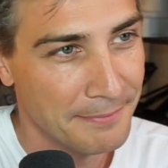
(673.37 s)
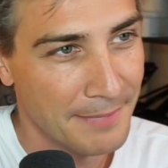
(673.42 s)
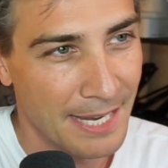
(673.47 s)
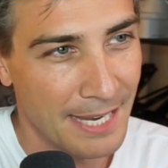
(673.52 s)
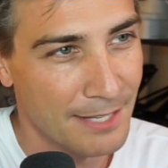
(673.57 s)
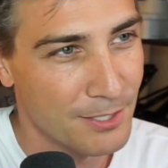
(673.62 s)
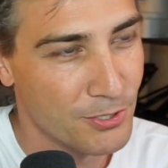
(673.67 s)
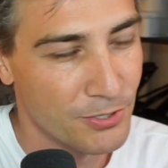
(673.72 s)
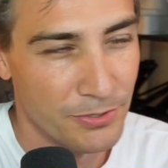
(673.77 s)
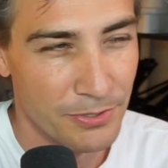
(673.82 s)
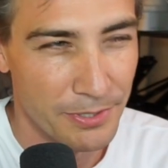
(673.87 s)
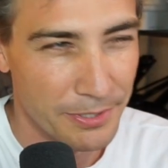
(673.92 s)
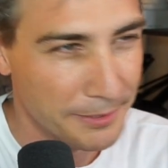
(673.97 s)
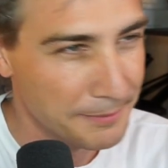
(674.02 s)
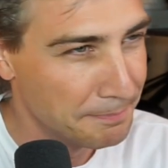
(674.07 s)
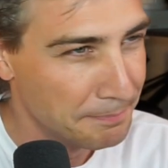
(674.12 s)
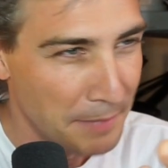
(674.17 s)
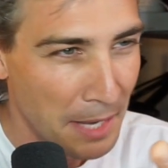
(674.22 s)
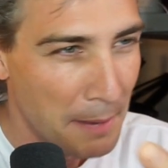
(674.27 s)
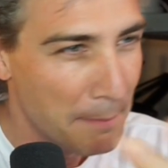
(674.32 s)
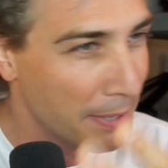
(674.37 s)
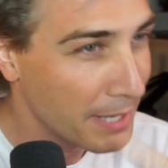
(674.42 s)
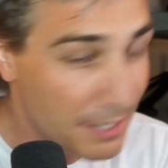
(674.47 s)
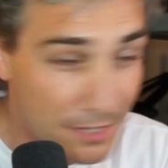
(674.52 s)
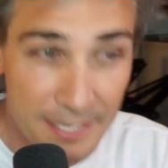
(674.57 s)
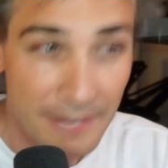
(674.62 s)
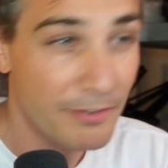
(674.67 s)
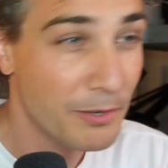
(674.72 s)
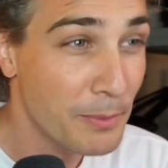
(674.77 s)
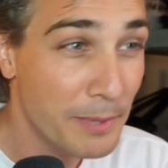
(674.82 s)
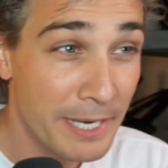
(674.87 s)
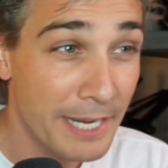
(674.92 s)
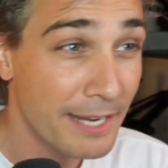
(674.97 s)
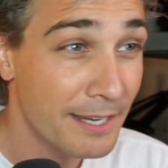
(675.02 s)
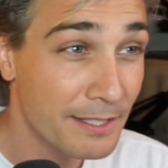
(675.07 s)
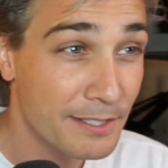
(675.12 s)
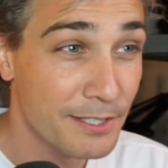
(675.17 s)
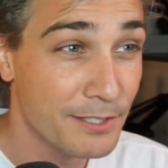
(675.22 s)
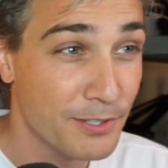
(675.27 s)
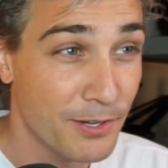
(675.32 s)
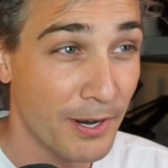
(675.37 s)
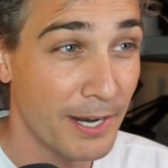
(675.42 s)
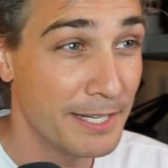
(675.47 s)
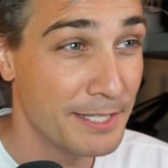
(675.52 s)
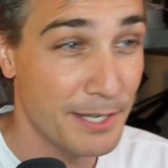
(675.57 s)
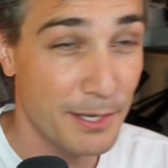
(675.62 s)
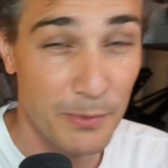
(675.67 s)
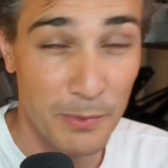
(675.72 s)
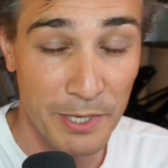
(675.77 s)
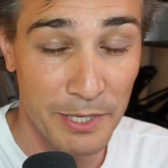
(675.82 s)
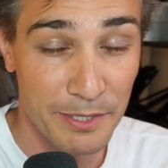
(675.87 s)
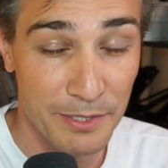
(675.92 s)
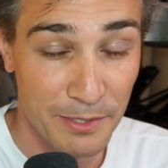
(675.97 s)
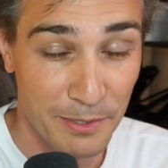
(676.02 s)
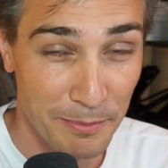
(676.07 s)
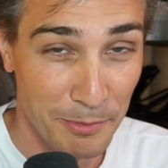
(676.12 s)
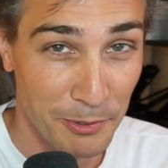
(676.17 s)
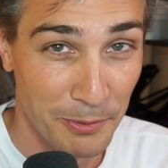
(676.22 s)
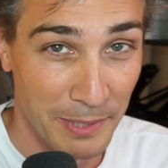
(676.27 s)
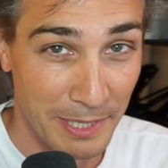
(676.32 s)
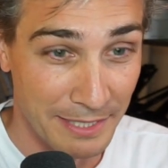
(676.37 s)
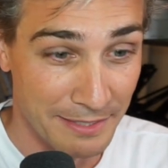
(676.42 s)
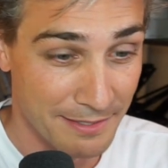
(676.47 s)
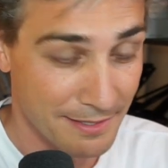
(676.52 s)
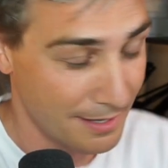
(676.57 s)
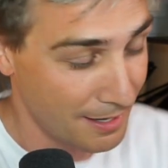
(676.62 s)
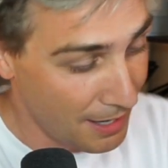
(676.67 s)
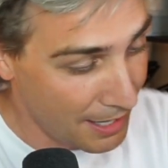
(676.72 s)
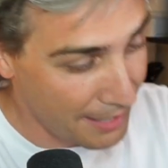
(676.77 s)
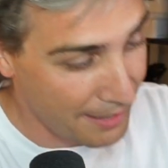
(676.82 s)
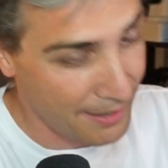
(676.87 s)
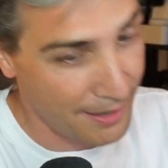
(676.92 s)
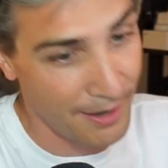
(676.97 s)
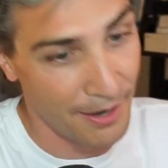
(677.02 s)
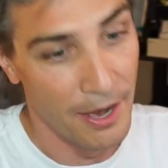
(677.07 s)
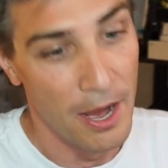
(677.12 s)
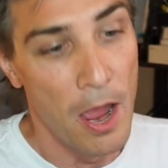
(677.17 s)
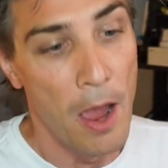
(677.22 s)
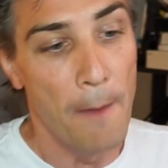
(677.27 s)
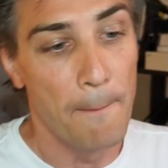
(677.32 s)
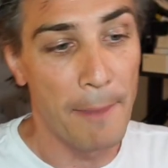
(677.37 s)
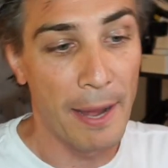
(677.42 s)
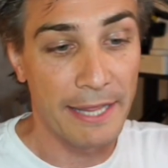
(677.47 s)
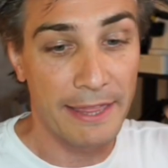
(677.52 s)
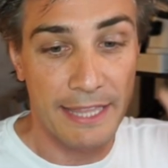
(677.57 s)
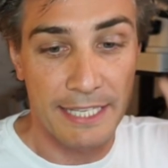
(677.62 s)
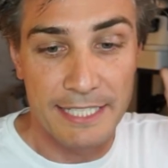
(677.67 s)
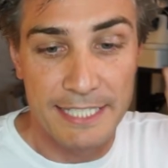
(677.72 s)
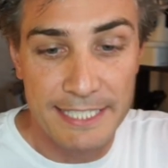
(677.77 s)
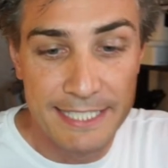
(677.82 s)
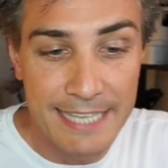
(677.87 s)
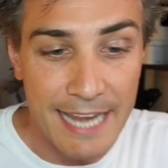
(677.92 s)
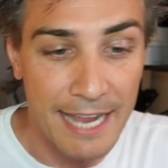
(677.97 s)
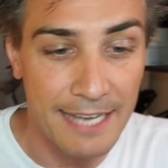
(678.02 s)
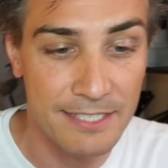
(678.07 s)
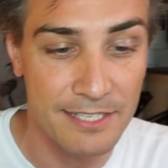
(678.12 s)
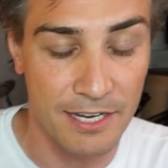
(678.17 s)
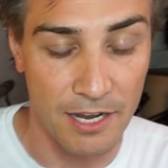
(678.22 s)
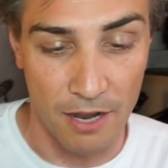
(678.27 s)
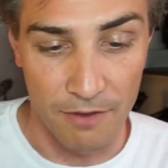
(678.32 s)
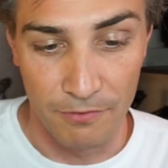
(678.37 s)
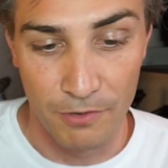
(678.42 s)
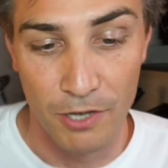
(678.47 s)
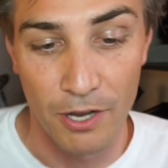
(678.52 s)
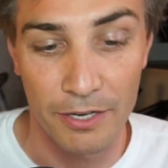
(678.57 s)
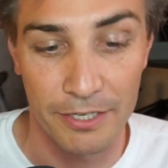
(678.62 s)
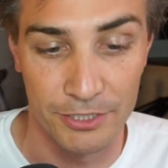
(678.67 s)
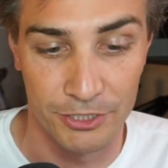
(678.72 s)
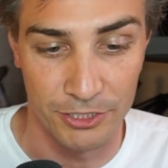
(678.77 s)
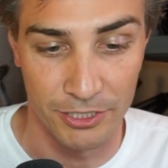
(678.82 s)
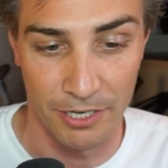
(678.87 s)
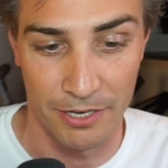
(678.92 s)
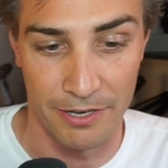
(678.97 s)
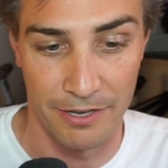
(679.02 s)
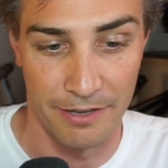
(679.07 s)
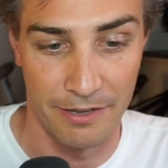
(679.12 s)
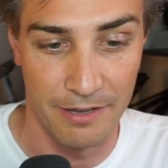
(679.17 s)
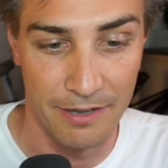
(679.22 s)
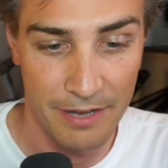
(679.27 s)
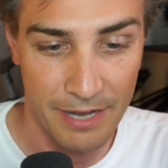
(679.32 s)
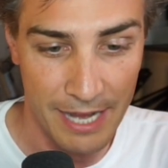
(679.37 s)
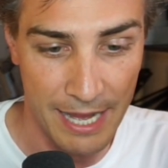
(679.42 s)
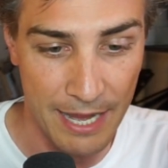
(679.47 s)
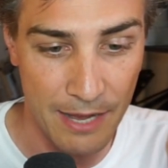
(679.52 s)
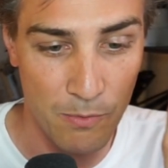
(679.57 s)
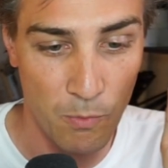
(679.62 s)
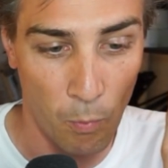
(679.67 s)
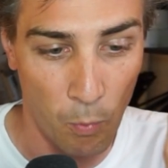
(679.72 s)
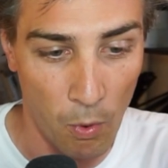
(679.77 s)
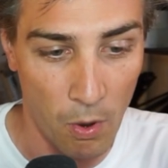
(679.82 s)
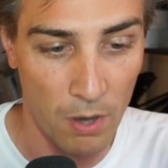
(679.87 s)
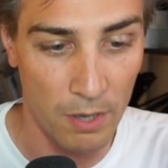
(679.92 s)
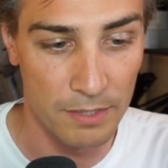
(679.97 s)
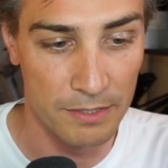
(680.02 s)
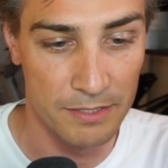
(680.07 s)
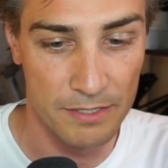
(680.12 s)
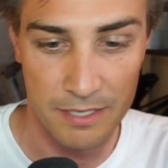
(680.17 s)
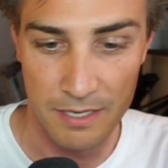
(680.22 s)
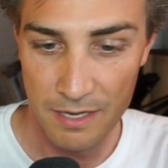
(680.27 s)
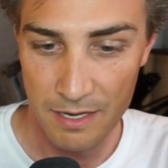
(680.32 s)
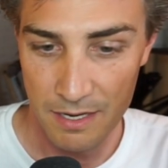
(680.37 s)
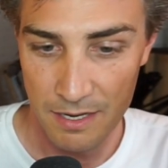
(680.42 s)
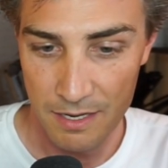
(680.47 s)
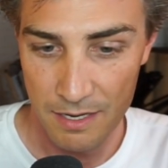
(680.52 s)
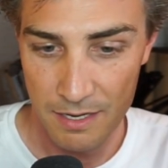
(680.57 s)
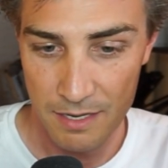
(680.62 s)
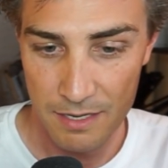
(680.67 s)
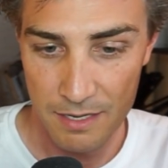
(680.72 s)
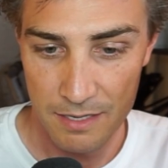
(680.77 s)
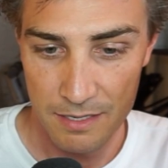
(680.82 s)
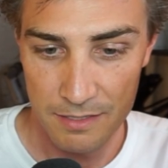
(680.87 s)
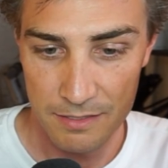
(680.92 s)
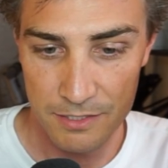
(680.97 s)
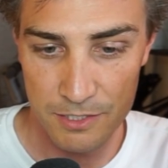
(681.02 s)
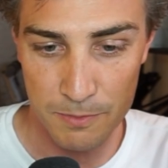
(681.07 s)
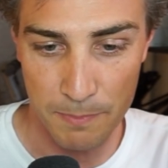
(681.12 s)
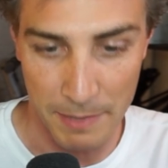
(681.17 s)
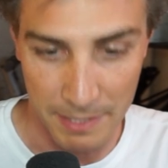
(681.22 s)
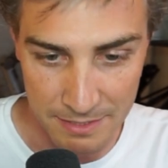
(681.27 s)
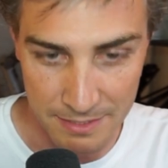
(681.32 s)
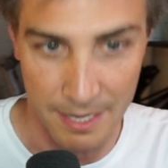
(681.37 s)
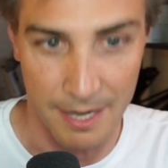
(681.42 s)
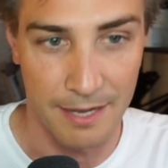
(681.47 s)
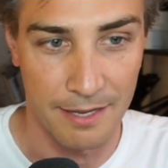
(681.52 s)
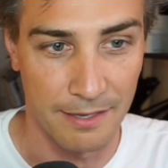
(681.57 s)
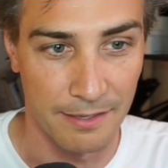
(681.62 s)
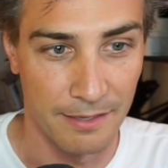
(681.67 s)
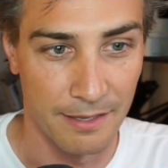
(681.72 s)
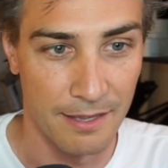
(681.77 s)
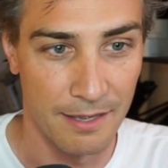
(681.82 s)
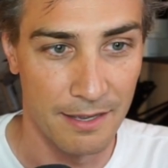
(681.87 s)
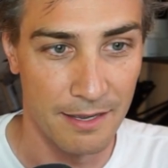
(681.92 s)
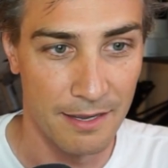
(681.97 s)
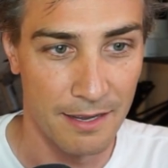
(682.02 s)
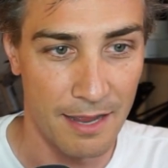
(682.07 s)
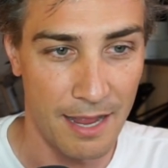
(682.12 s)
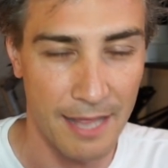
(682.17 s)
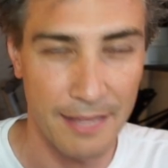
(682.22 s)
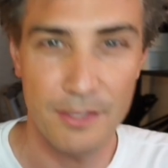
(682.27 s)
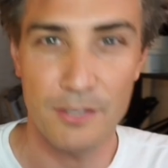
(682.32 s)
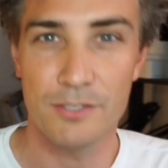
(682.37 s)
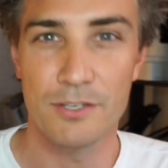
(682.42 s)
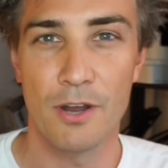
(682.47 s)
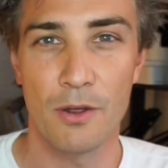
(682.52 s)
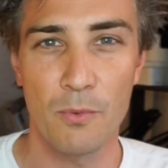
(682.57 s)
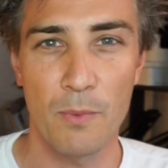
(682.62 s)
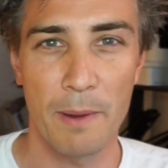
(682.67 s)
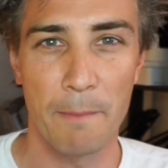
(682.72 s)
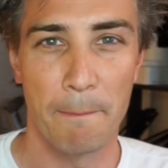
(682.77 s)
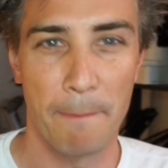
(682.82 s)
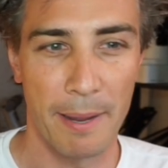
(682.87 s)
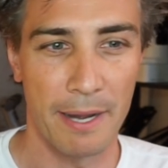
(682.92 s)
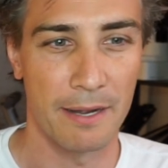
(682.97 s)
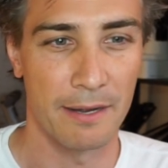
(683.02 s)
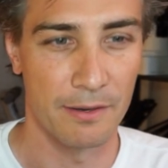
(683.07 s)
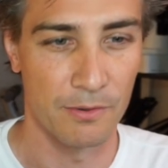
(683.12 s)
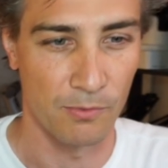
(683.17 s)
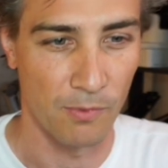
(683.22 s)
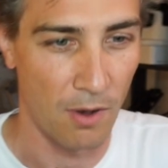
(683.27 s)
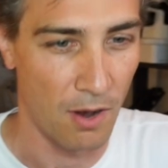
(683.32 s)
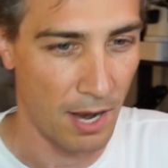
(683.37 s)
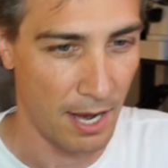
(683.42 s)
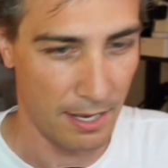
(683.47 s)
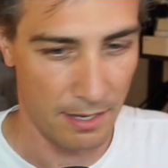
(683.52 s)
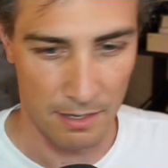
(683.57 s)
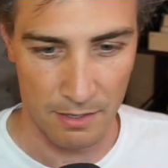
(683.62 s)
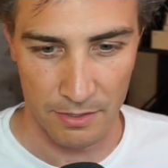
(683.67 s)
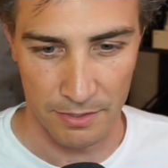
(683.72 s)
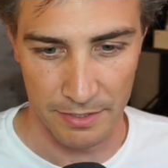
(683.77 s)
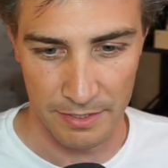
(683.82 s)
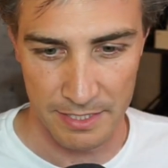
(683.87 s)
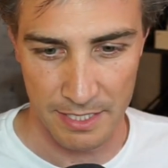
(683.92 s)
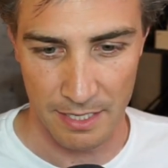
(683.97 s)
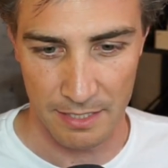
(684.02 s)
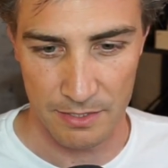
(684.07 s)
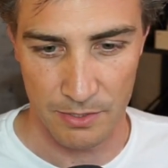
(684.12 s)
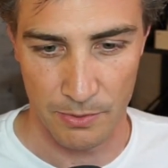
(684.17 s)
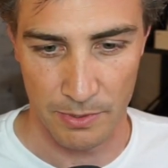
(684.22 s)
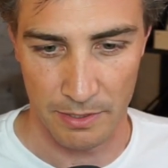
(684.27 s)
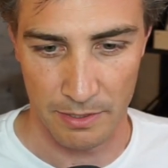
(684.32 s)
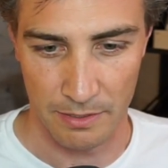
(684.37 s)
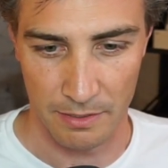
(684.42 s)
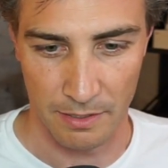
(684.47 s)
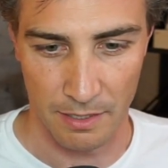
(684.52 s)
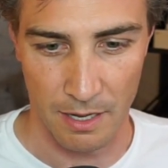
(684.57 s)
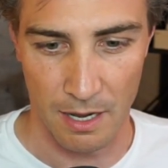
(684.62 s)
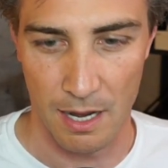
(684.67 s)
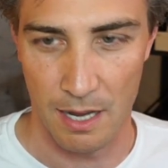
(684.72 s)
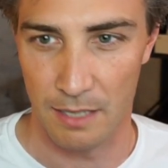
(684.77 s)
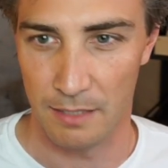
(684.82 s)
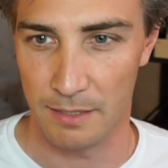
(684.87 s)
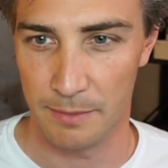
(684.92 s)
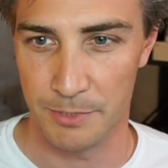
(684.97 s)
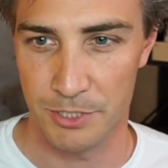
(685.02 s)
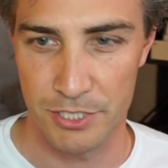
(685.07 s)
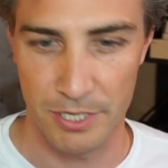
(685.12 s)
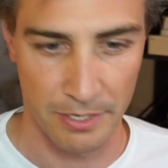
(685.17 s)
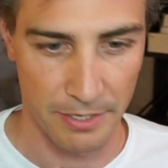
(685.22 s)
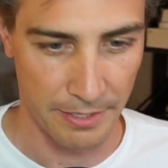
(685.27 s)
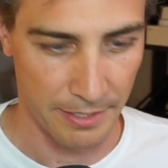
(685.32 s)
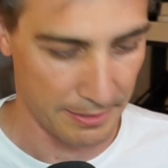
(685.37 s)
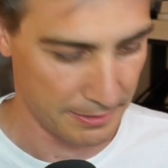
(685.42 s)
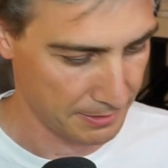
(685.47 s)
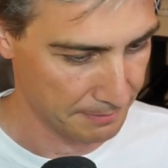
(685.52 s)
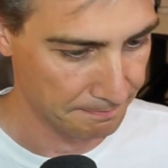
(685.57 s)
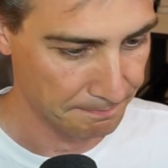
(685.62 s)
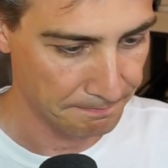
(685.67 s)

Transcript: It's all good because everybody else is crazy and we're the normal ones. No, I don't know. But the desk, I've got to show you, it was spectacular. And there's no one better to ride on the desk with than Kyle. Let me show you this.